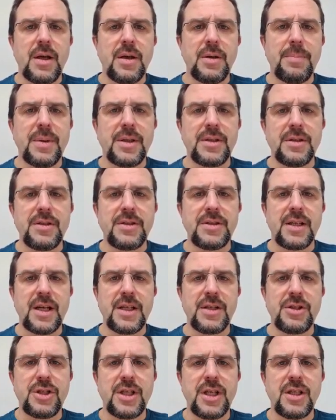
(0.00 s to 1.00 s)
Methods
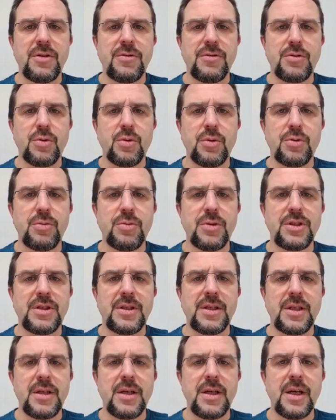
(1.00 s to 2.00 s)
like chain-of-thought
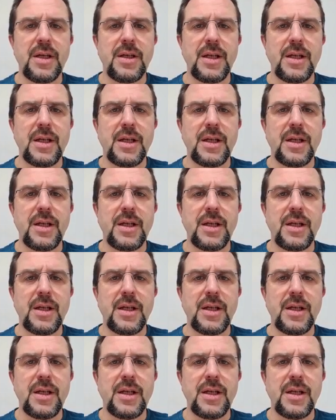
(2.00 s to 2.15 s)
reasoning